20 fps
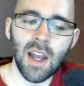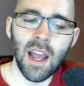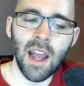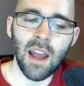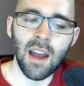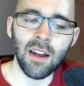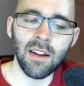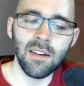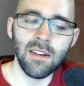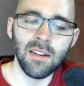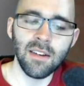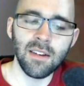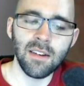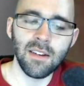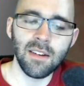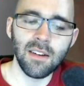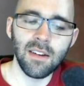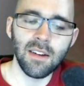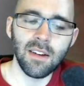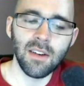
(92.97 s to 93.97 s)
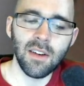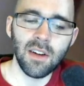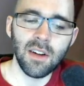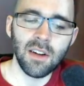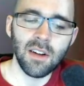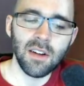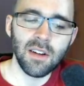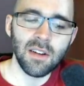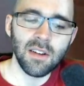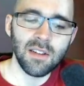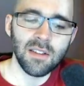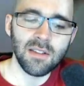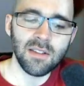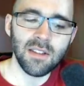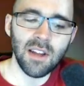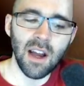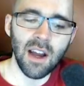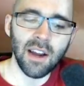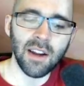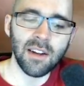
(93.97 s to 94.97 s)
And
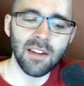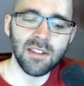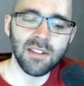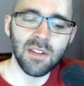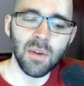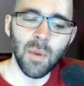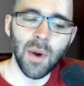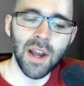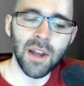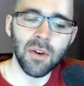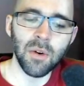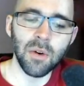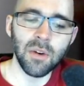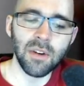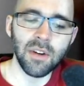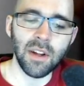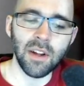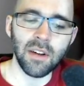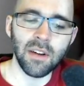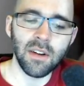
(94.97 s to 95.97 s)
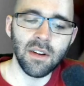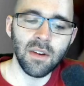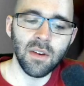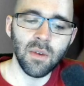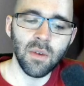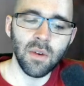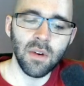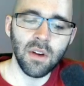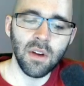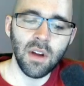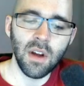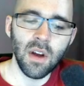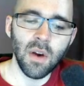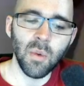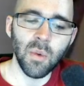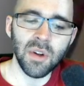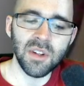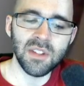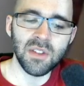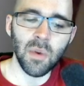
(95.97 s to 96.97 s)
sine is the y-coordinate.
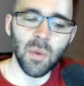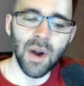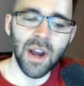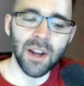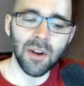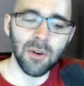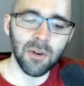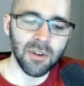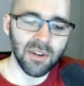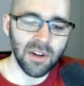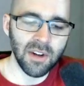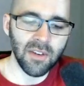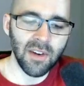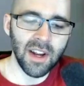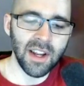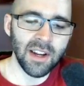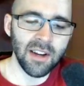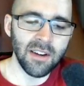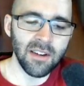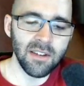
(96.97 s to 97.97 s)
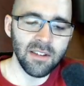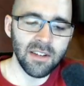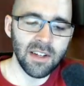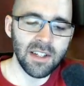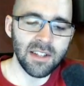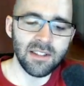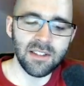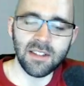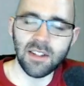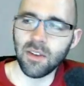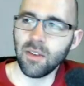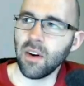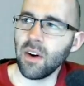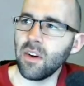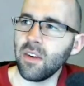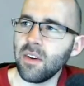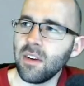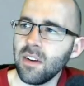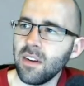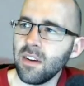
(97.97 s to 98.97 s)
What is the y-coordinate right here? It's
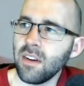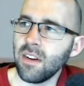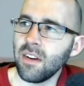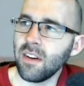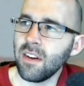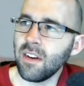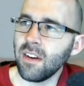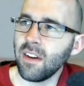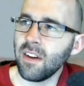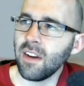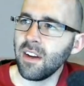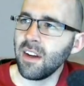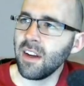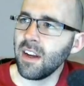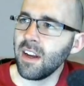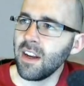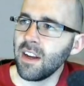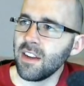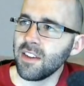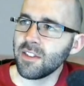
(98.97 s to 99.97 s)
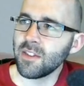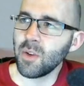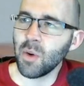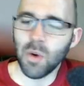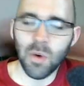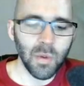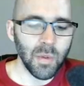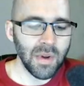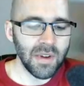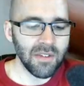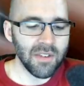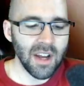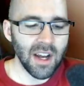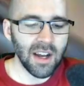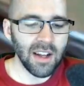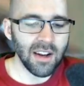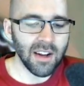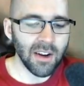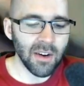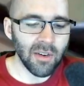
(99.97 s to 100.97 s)
0. So we've
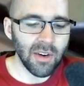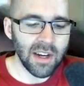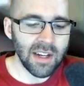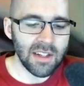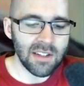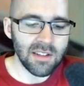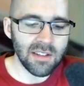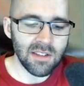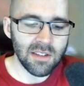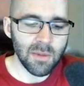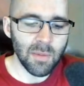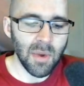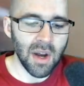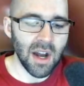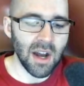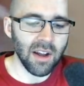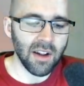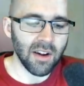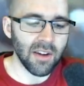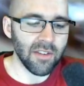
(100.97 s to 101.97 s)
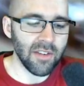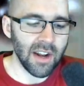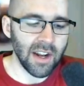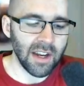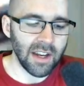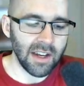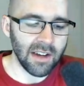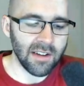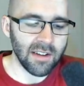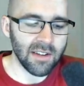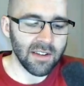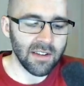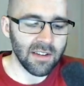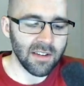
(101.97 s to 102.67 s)
got a great spot already.